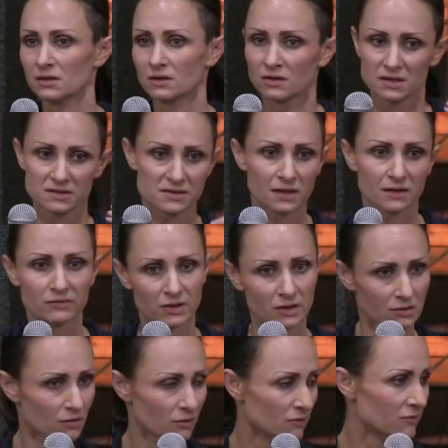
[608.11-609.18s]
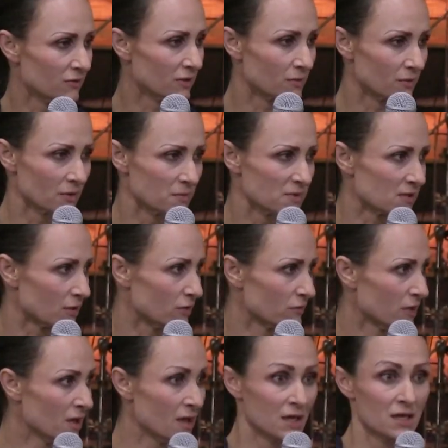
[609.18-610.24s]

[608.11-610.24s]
God is never in conflict with himself.